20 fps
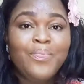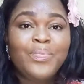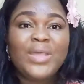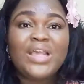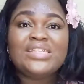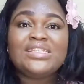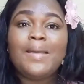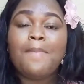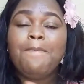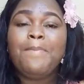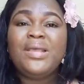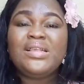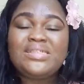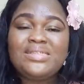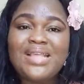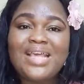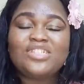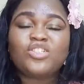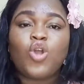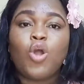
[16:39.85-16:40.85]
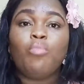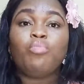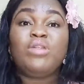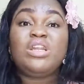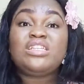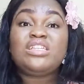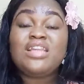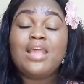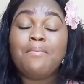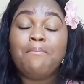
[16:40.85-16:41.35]
Is the business
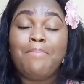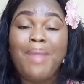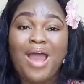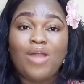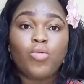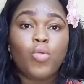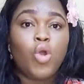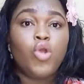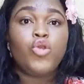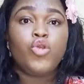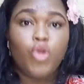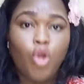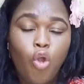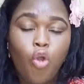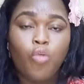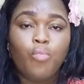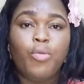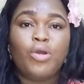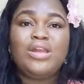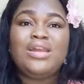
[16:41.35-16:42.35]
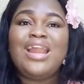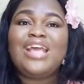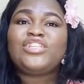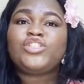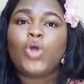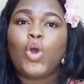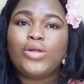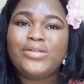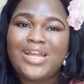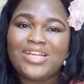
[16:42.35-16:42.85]
completely a bad one? No, but let
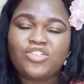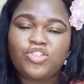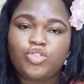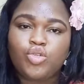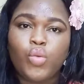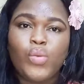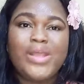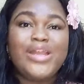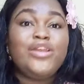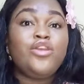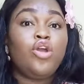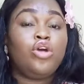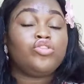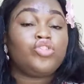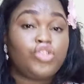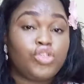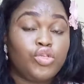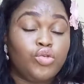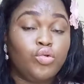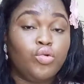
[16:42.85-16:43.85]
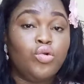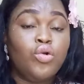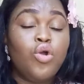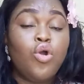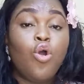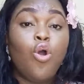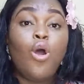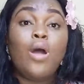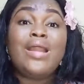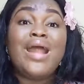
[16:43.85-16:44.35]
others do it, not you.
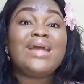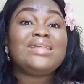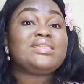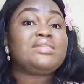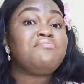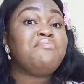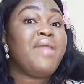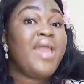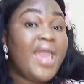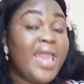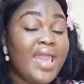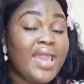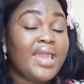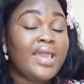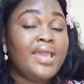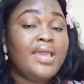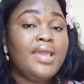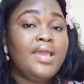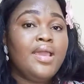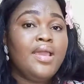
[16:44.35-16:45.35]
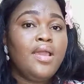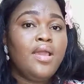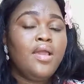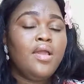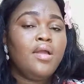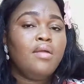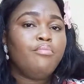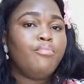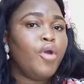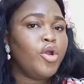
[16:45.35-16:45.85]
Others may,
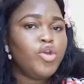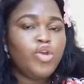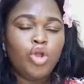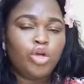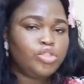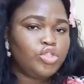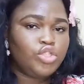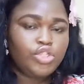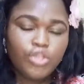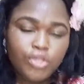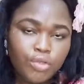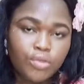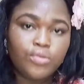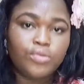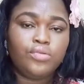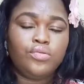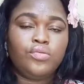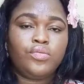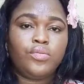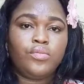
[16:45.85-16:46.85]
but not you.